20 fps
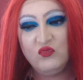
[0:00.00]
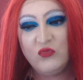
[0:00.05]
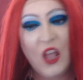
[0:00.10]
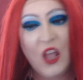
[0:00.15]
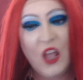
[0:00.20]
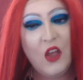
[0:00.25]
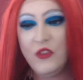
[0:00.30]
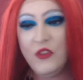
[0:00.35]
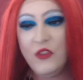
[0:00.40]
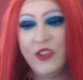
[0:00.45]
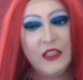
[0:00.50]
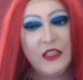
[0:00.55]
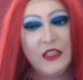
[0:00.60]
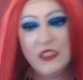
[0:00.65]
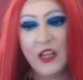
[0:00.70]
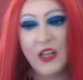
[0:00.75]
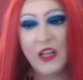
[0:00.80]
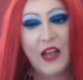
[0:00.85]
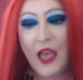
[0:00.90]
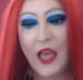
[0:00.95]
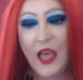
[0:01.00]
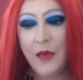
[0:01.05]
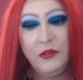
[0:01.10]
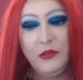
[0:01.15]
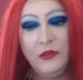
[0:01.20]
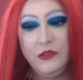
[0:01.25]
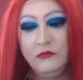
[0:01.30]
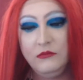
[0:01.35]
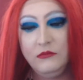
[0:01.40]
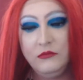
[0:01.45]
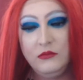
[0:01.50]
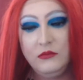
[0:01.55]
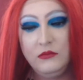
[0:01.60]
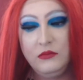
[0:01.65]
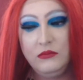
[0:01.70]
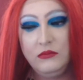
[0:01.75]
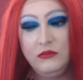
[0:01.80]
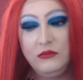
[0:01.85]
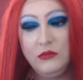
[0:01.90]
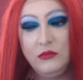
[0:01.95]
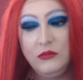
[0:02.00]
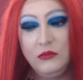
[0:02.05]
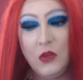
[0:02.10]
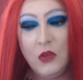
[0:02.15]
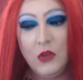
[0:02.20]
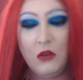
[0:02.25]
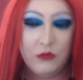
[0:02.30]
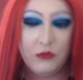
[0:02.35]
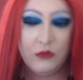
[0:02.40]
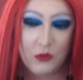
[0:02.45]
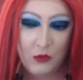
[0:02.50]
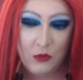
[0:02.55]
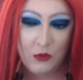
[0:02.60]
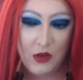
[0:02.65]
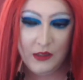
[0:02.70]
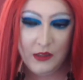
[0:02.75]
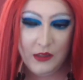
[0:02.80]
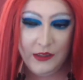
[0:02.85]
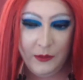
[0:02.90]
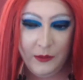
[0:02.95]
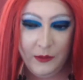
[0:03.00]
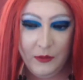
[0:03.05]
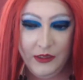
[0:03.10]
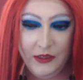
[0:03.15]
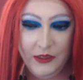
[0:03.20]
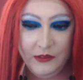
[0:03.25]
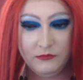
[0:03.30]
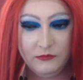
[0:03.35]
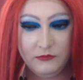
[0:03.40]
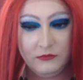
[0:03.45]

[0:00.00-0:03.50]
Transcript: I don't think it's going to happen, not for a while anyway.